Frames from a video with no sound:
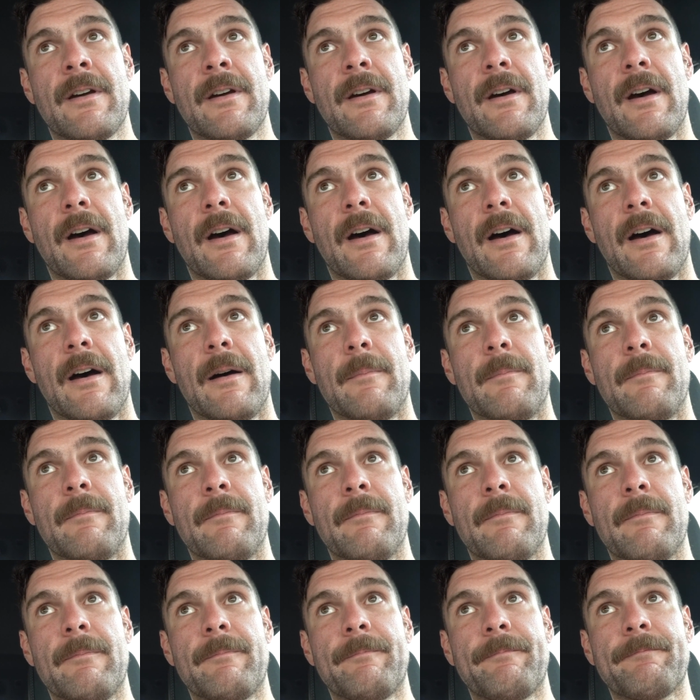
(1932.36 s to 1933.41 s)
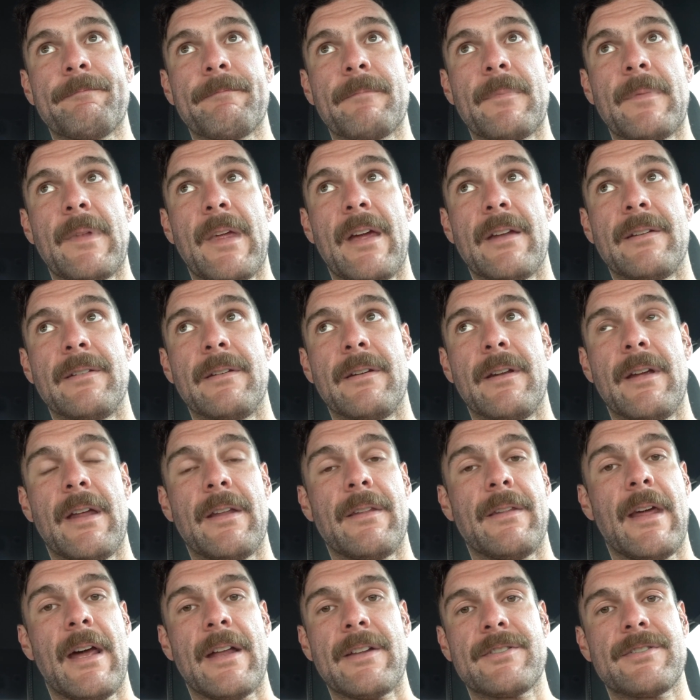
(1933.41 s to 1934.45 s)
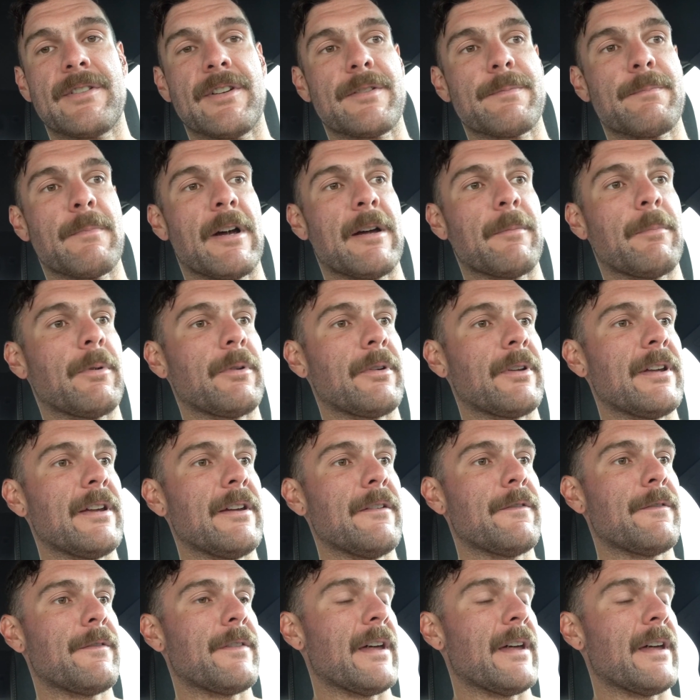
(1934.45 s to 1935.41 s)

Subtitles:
And that's just my belief.